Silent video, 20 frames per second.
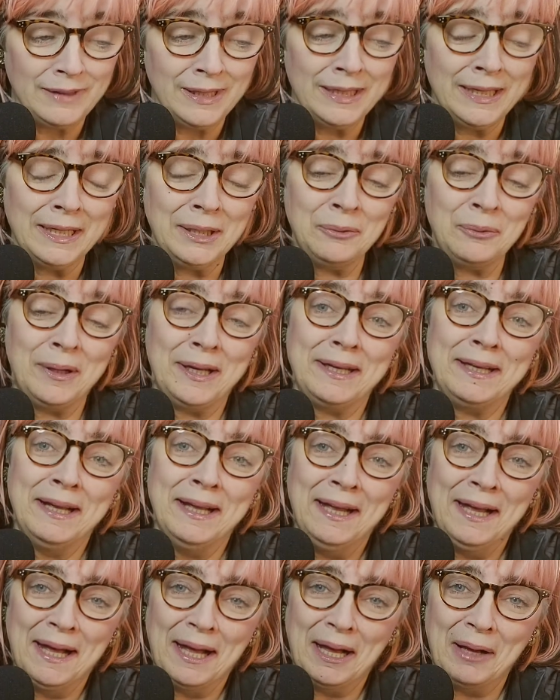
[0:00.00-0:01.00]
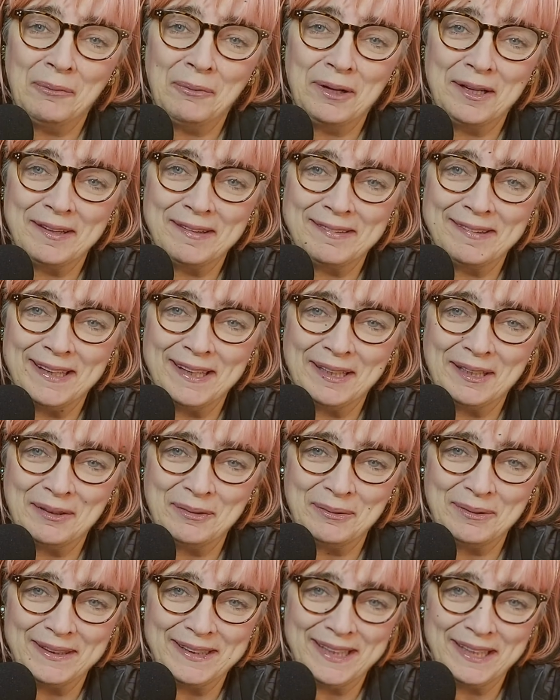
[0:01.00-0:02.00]
Anyway, I want to thank
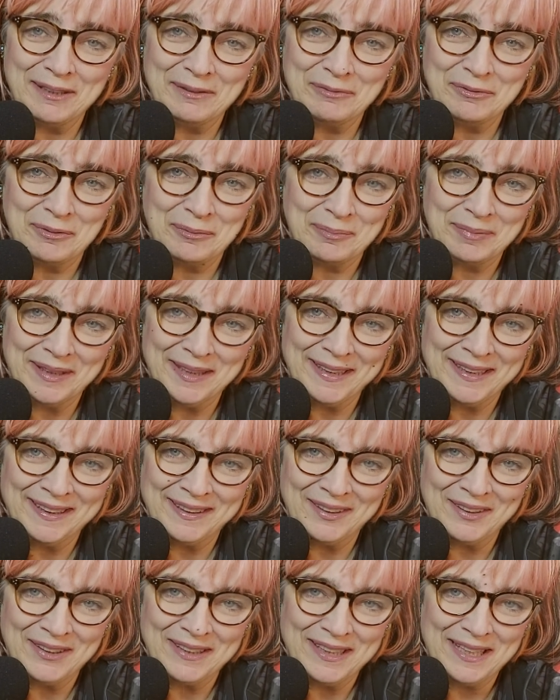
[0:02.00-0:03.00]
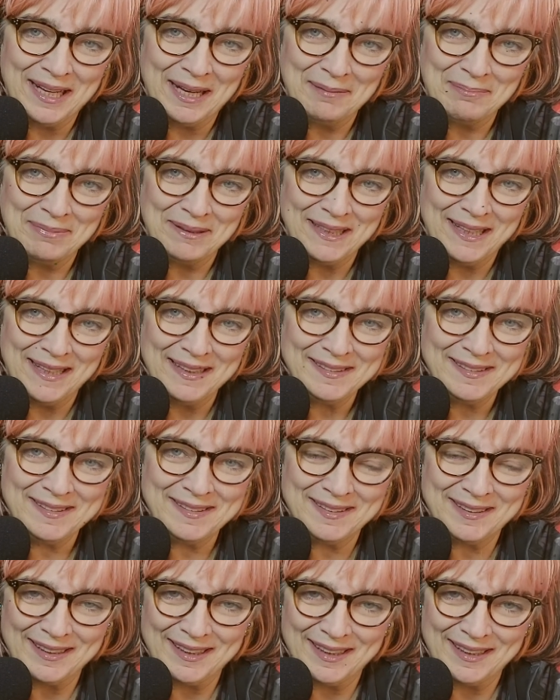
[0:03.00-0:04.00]
you again for being on
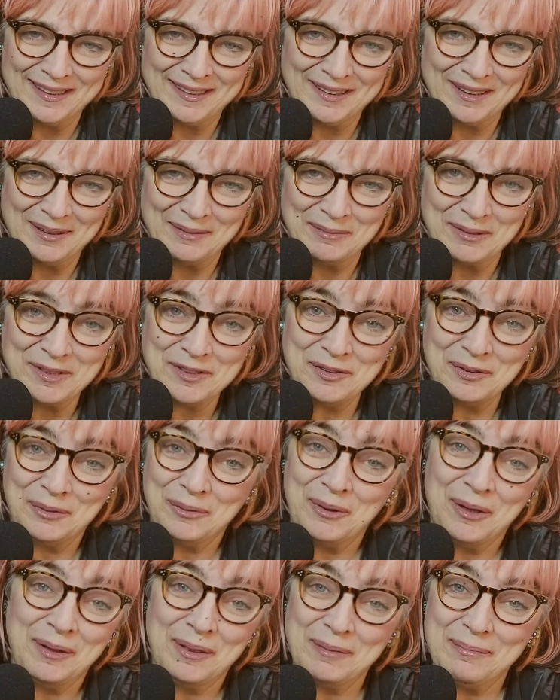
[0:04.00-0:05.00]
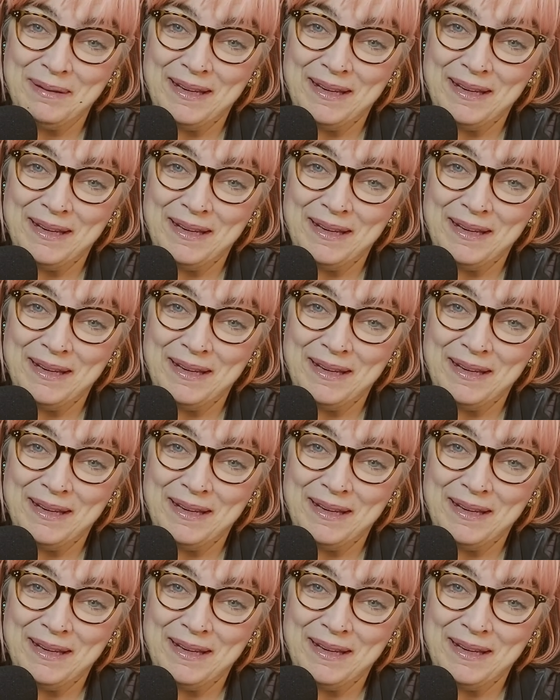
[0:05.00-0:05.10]
Happyesque, and I wish you all the